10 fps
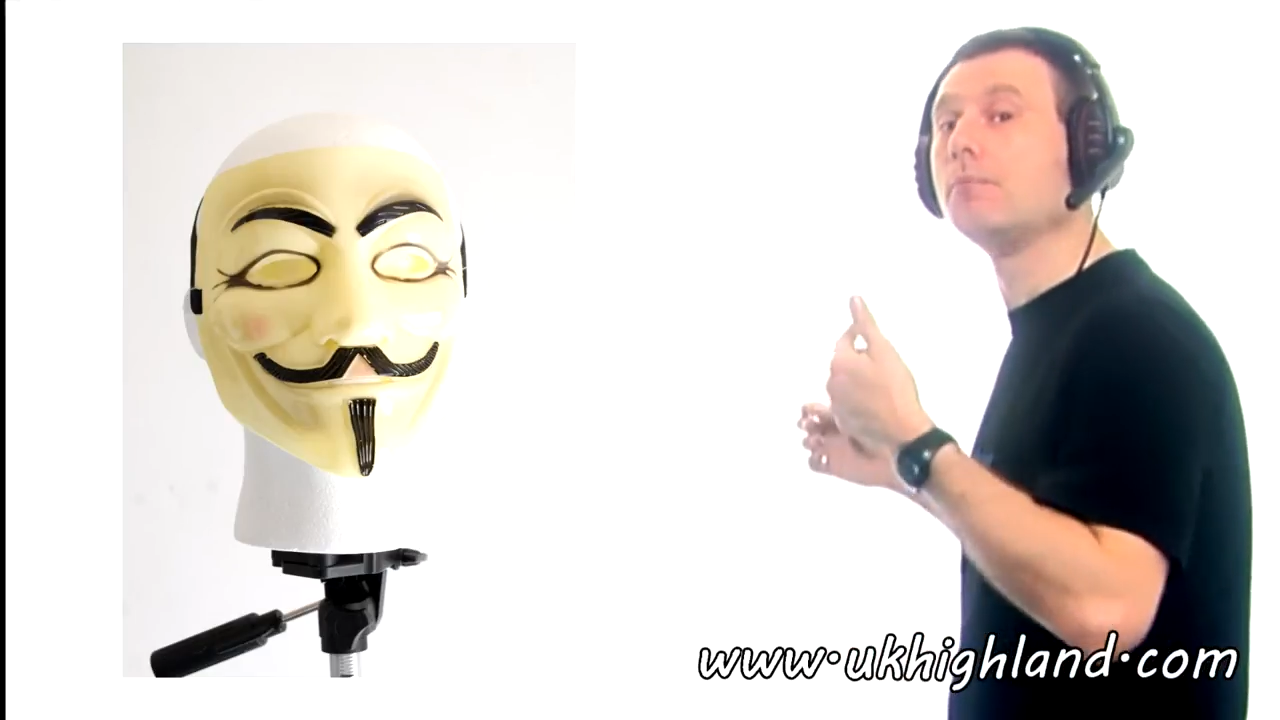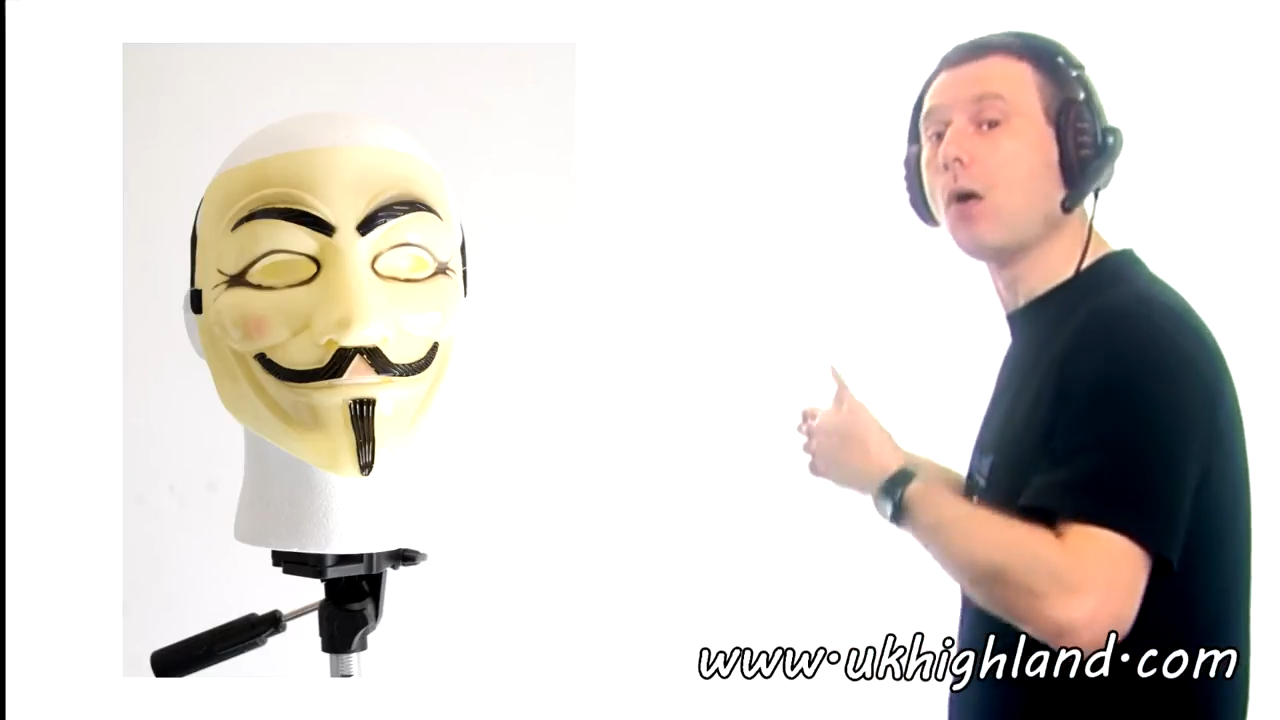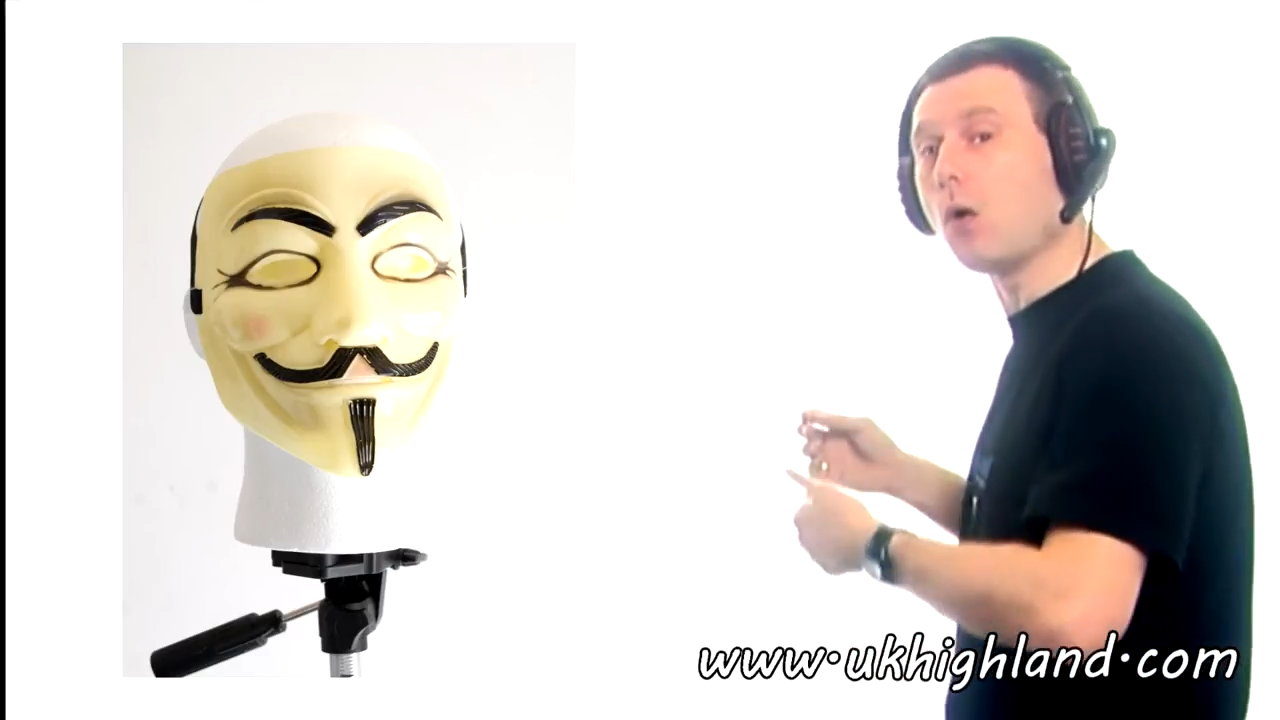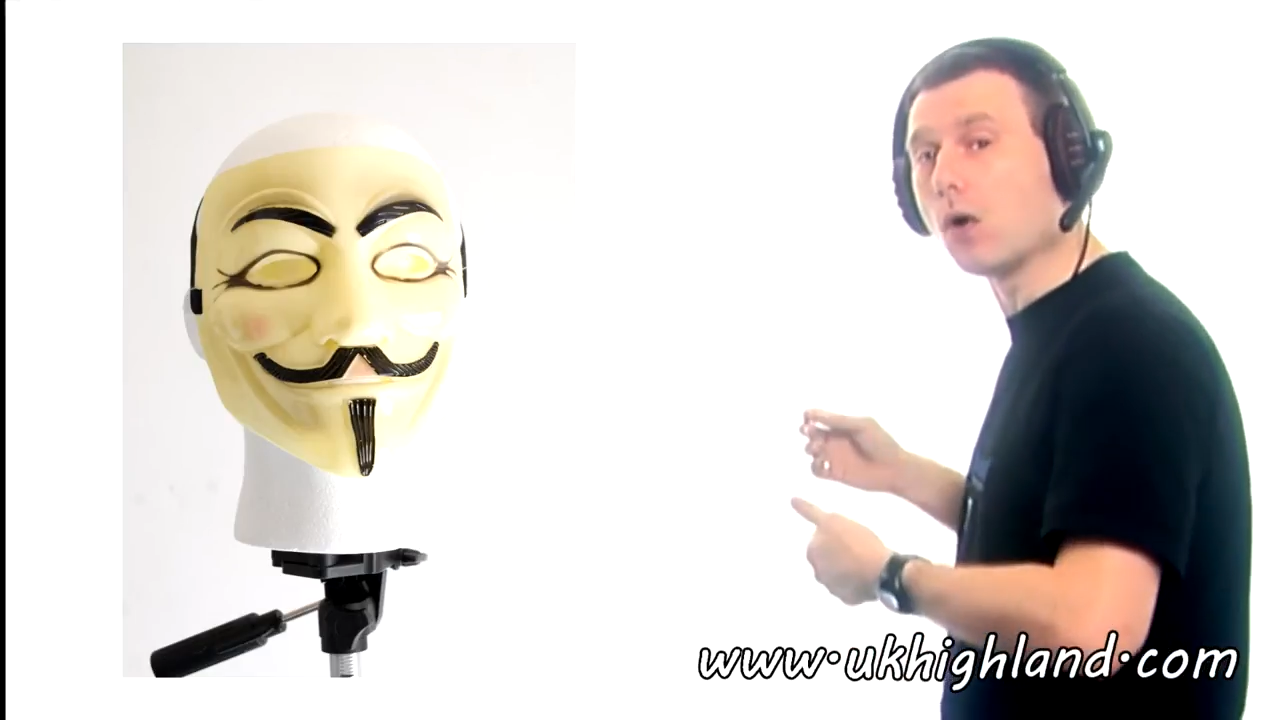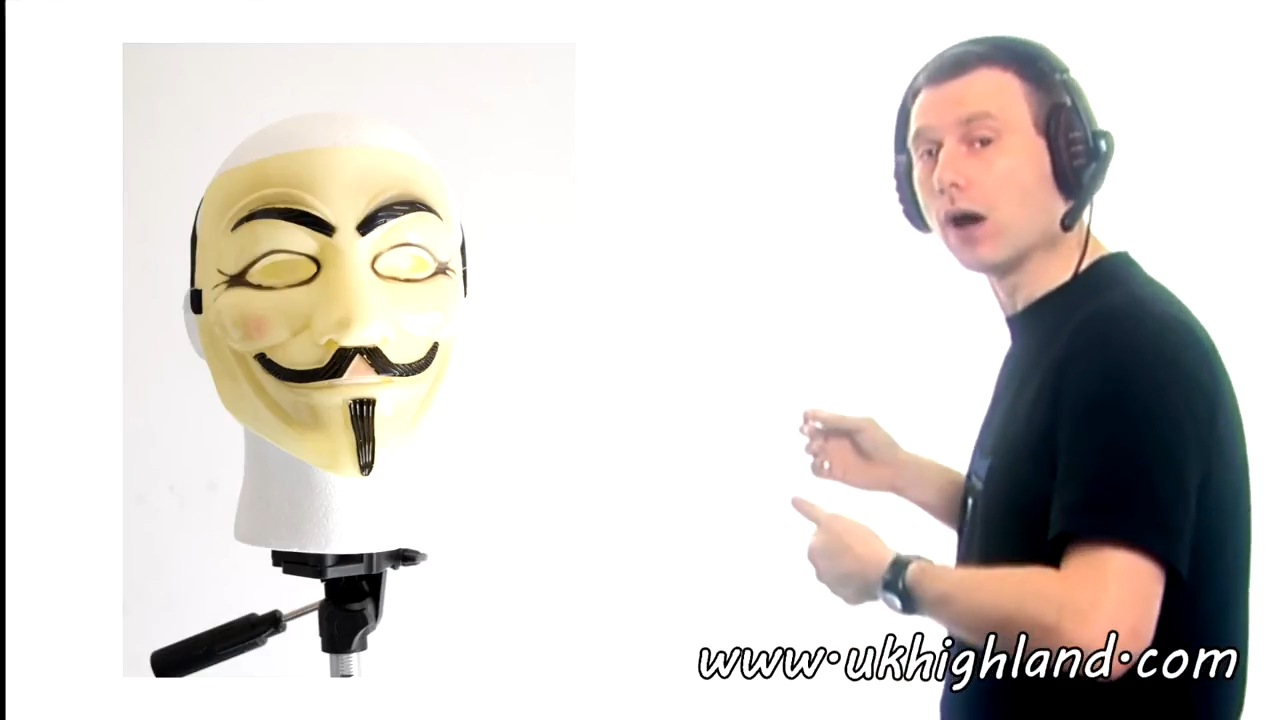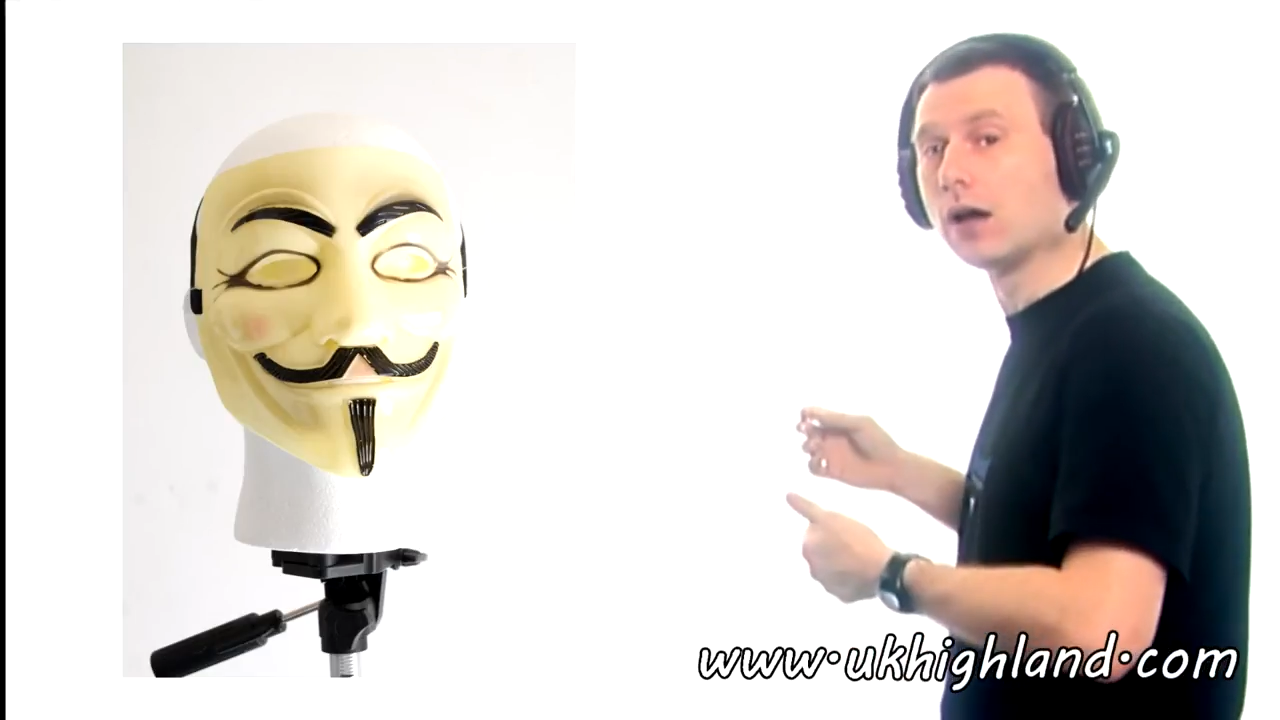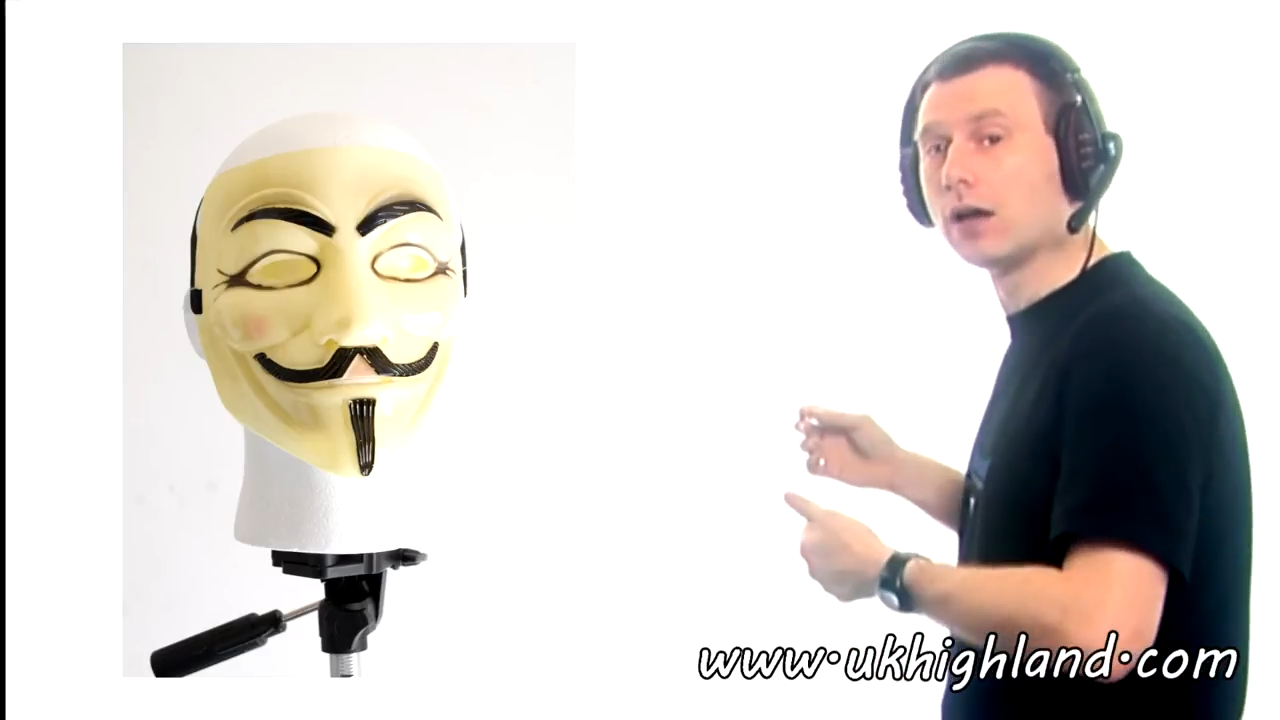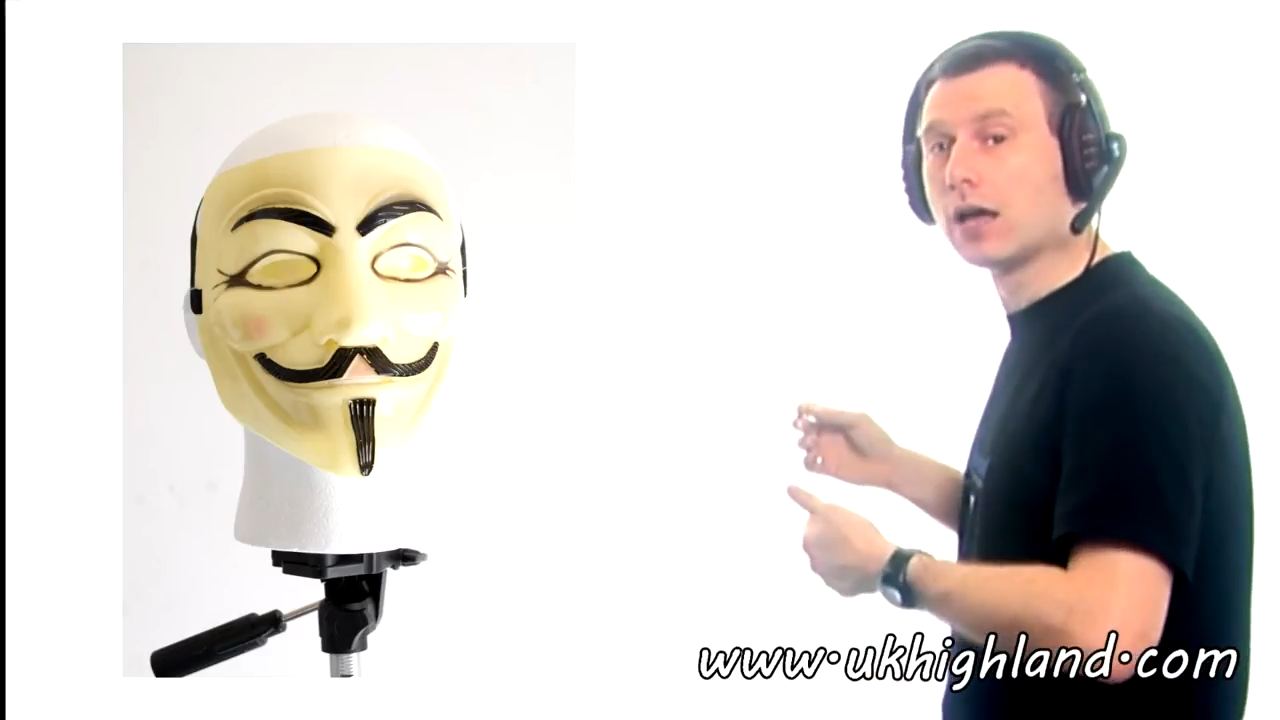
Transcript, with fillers: more